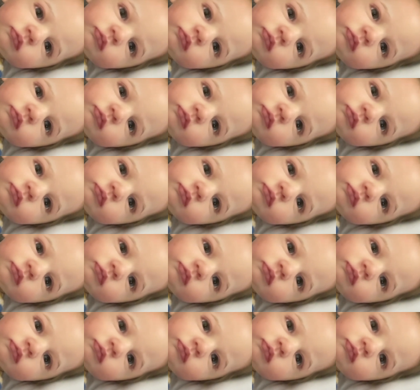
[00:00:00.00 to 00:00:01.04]

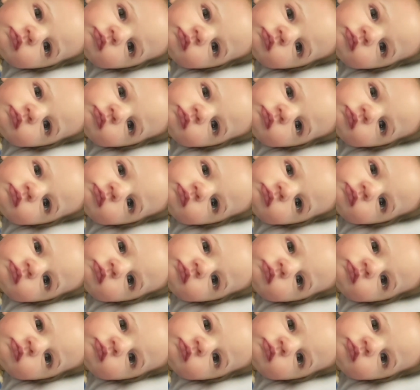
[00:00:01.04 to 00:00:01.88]
Nothing is said.